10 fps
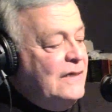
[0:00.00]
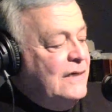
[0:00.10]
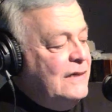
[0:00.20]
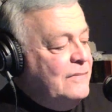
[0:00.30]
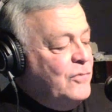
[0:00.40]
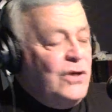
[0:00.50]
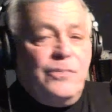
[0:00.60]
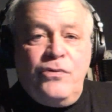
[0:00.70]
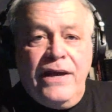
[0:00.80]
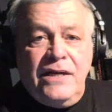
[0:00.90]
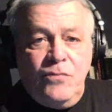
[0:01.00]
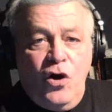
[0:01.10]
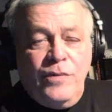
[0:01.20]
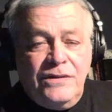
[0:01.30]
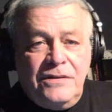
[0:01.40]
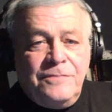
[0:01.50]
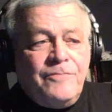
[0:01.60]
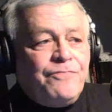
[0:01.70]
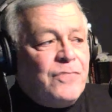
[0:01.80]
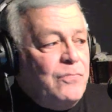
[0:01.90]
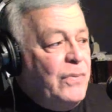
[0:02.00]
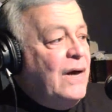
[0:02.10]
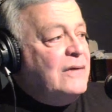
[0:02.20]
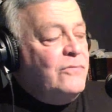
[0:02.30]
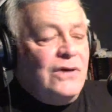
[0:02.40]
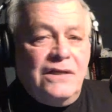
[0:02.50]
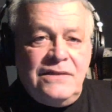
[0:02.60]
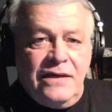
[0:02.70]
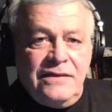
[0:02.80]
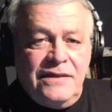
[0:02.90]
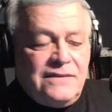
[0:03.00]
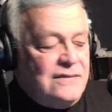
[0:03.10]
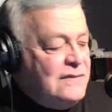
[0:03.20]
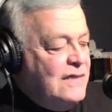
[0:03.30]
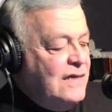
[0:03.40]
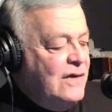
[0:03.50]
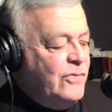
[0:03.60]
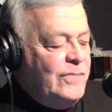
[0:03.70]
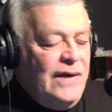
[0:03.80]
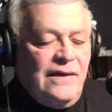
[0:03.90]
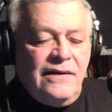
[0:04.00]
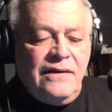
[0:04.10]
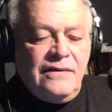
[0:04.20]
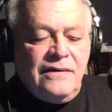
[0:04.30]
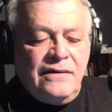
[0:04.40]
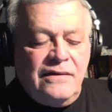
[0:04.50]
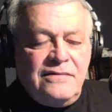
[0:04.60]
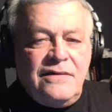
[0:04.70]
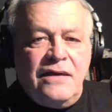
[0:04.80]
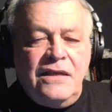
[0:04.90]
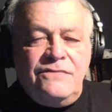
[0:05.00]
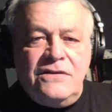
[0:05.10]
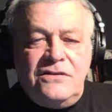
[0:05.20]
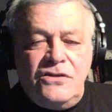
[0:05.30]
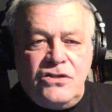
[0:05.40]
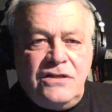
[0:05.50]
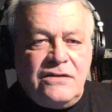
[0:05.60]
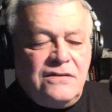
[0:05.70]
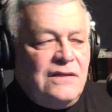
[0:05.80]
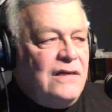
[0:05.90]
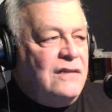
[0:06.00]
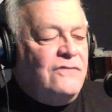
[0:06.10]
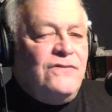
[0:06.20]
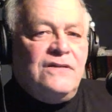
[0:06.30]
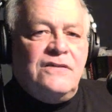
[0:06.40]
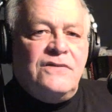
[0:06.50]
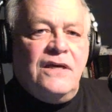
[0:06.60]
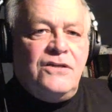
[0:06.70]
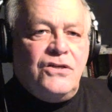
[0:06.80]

We're going to pray in a moment, but we're going to tell you this. We made an executive decision yesterday on the Feast of St.